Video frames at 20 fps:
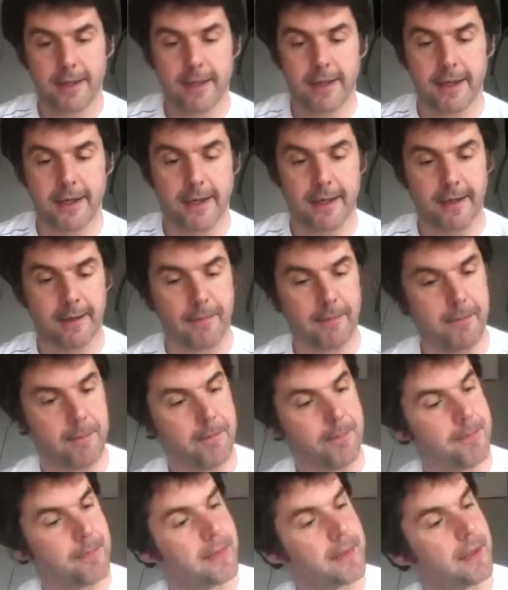Um,
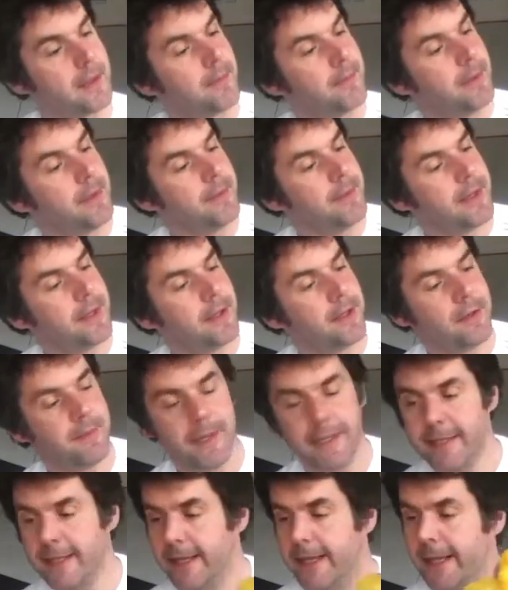maybe I could have
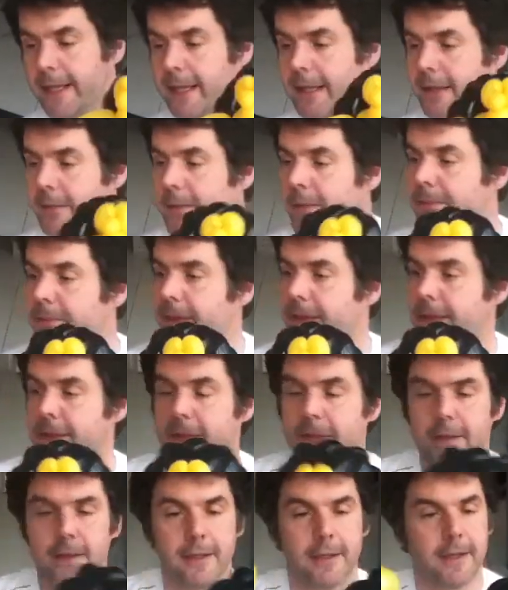made that head a little bit
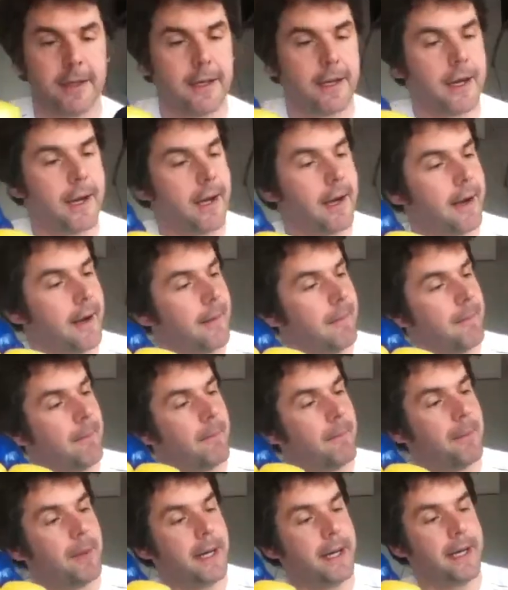bigger.
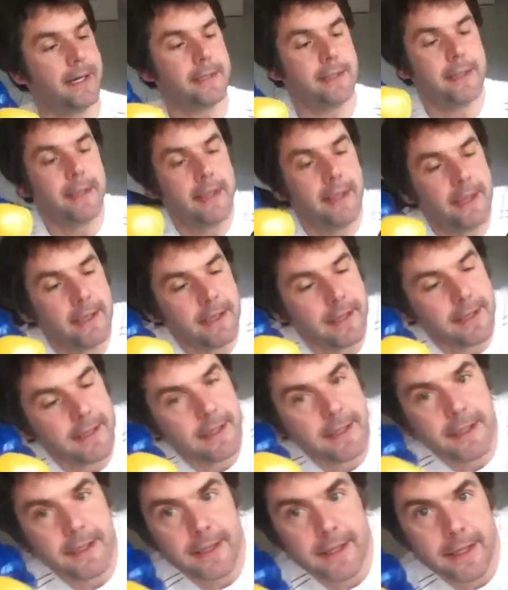Um, but
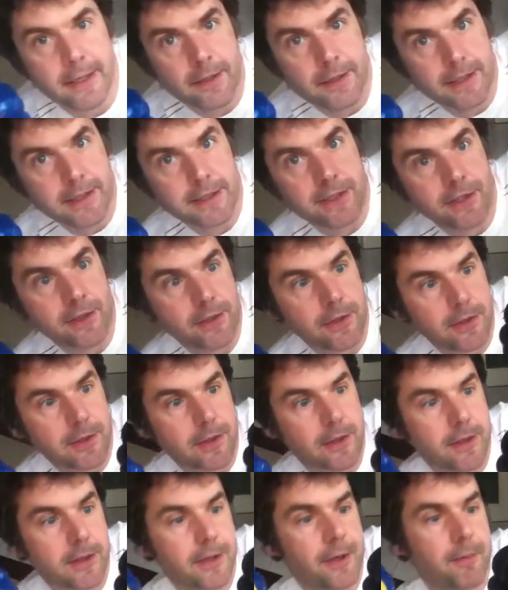there is
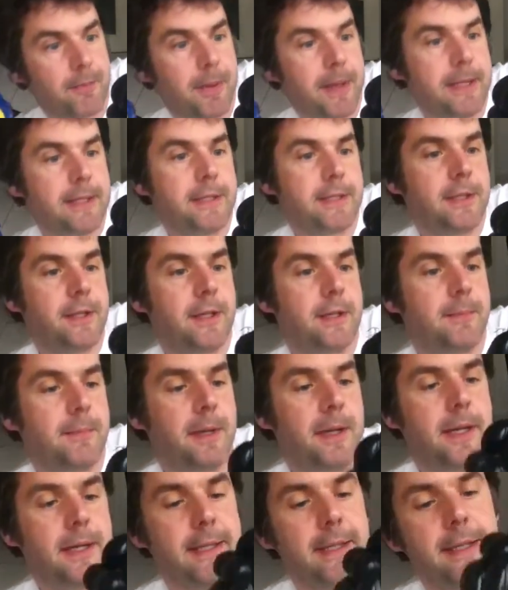your, your pentagon
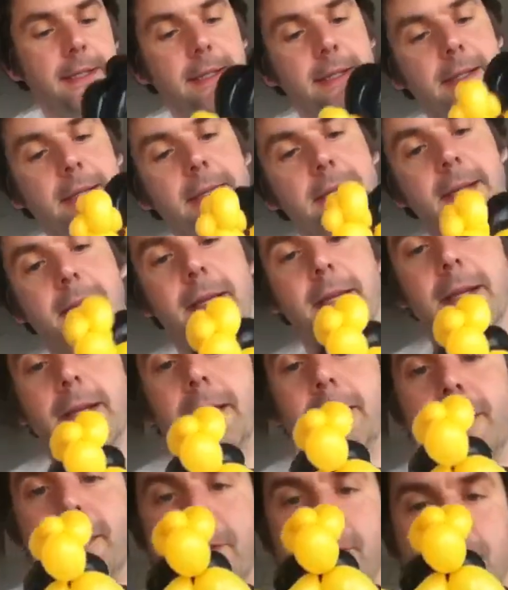body,
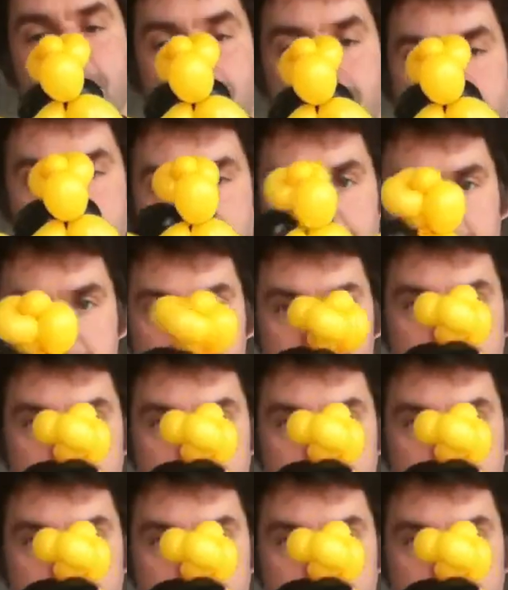your two flippers